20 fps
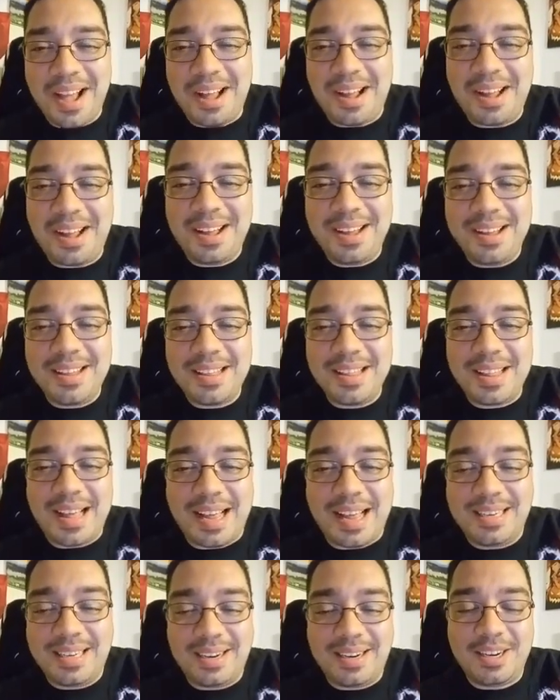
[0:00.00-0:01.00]

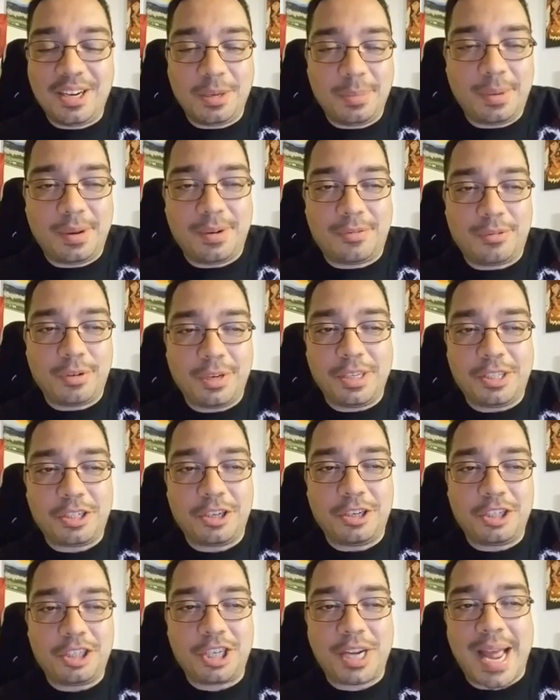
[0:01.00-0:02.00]
I did a little bit of
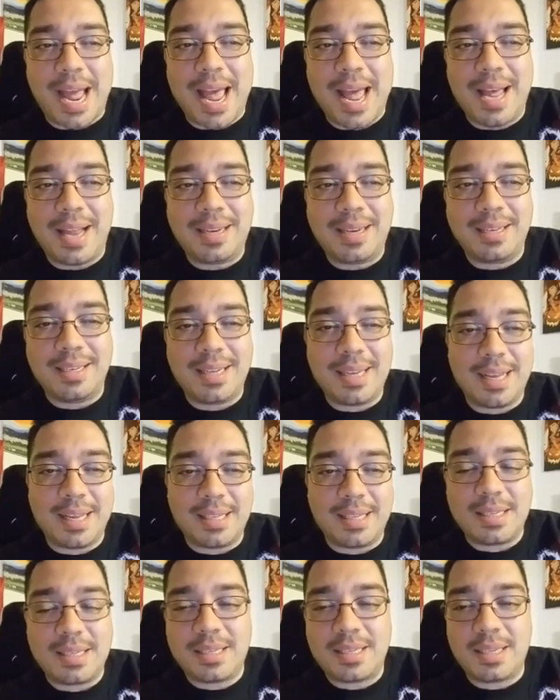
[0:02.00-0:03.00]
research, and
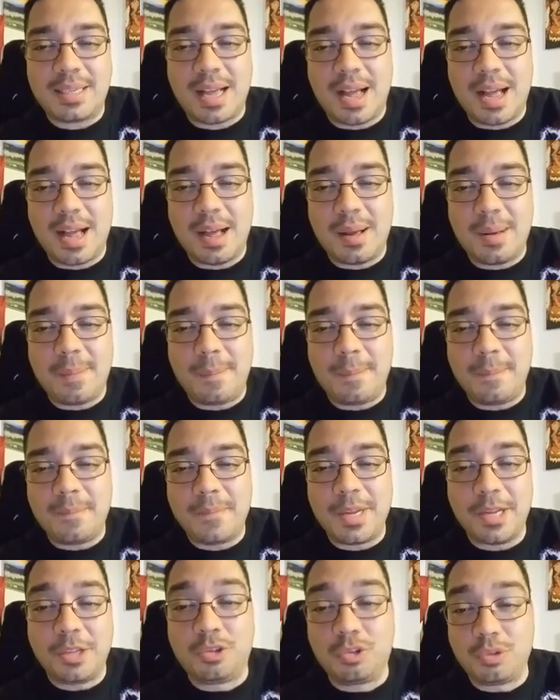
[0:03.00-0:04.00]
it's
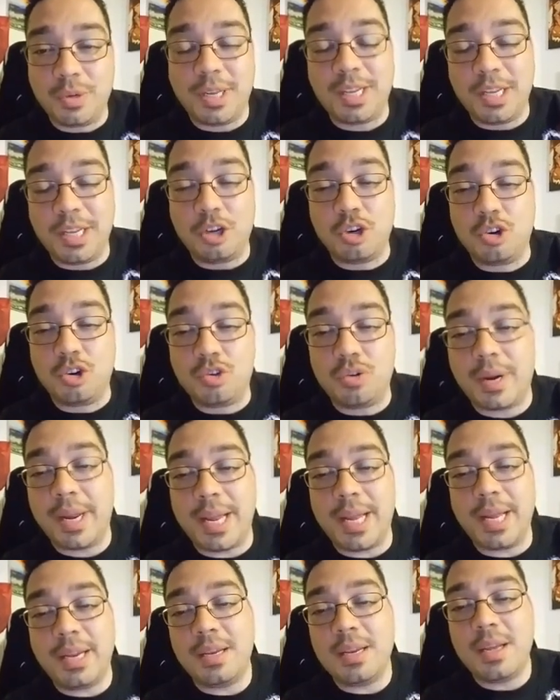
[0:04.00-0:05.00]
really
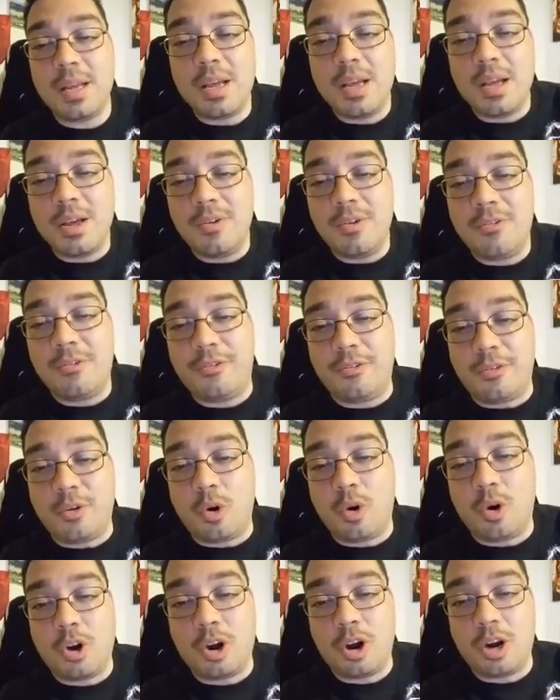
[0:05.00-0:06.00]
great
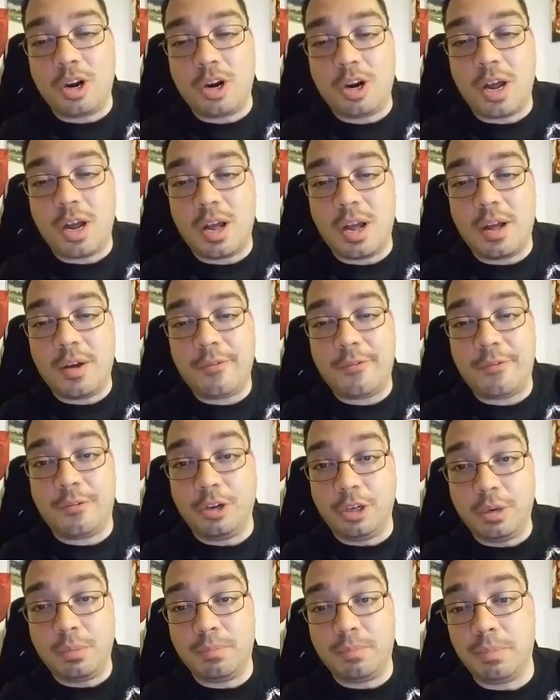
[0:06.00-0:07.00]
for
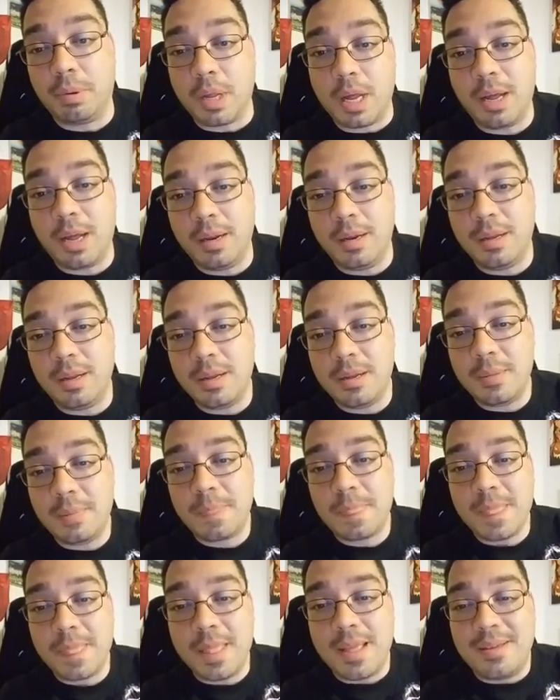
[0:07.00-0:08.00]
your blood.
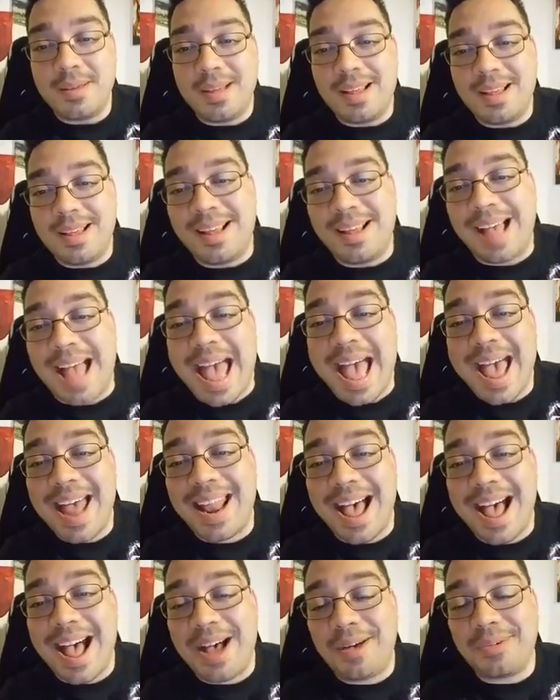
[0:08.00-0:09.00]

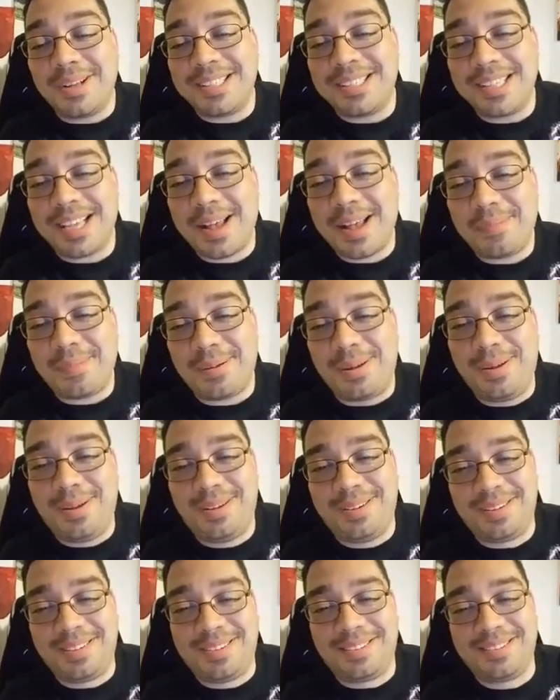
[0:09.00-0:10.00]
Anna, what's up?
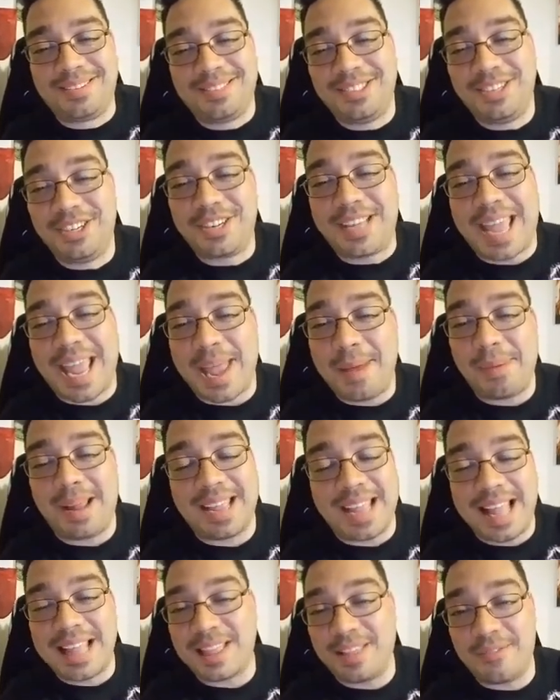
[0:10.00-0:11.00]
You came
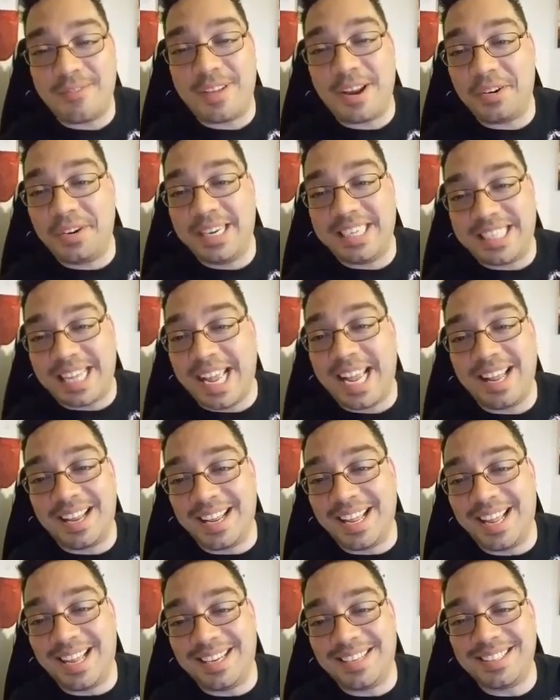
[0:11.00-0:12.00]
like at the very
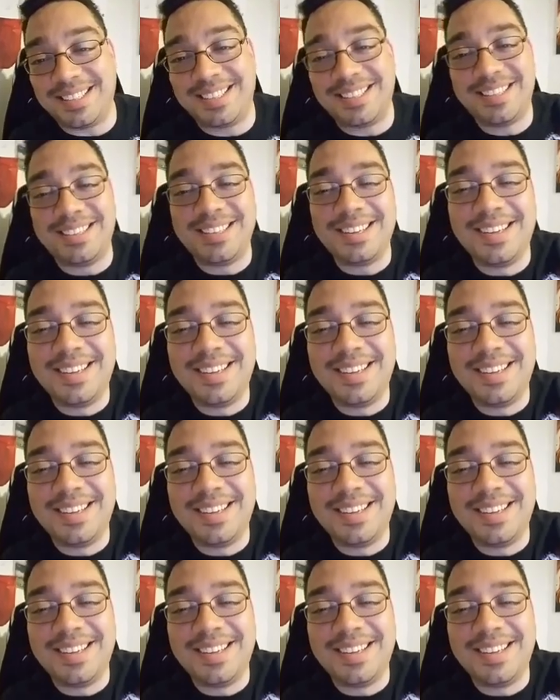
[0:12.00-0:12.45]
tail end.